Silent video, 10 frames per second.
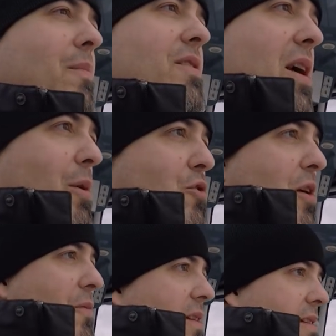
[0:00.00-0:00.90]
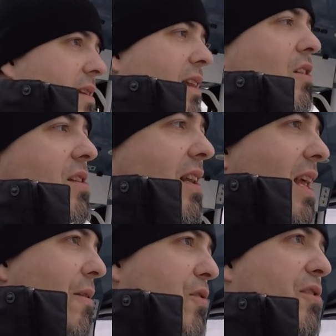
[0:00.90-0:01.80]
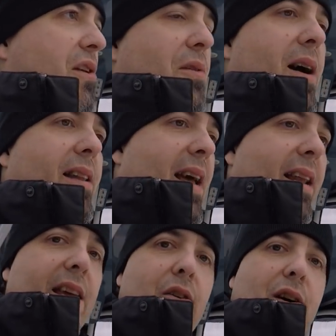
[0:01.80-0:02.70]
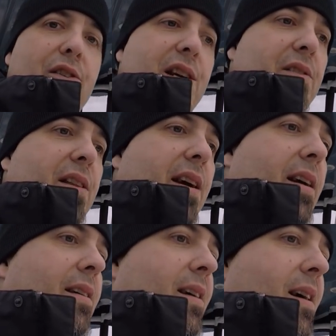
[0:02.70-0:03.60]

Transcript: Say we're drifting a little to the left or to the right, that eel goes under there,